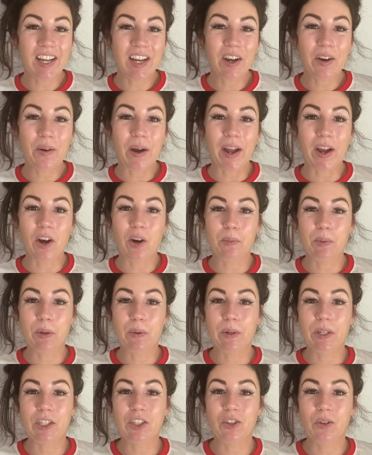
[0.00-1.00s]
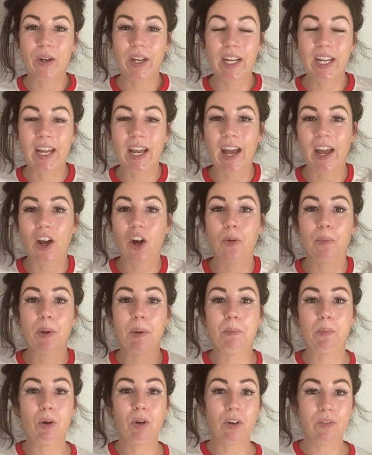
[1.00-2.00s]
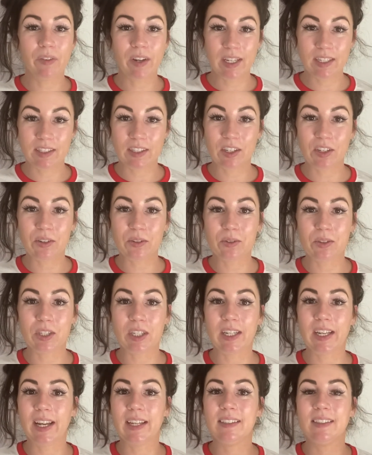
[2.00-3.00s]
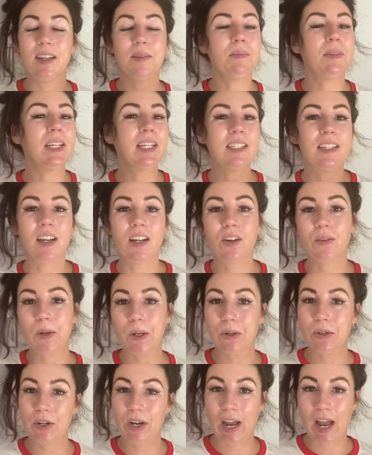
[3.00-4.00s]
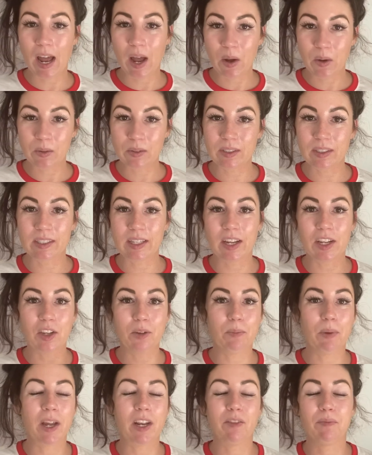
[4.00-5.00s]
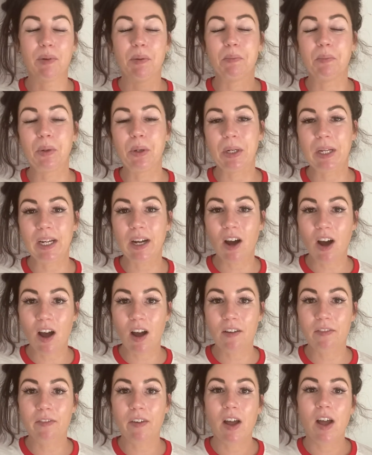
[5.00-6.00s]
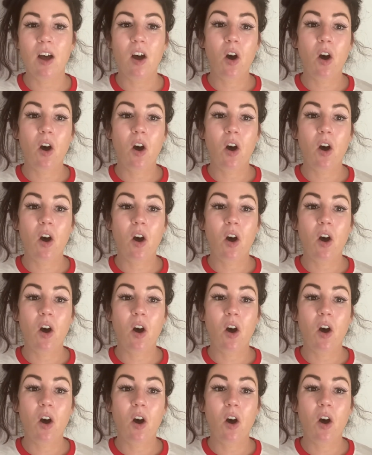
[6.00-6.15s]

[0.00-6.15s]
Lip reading: I hope you enjoyed it. I hope it motivates you to get something done around your house that you might have been putting off,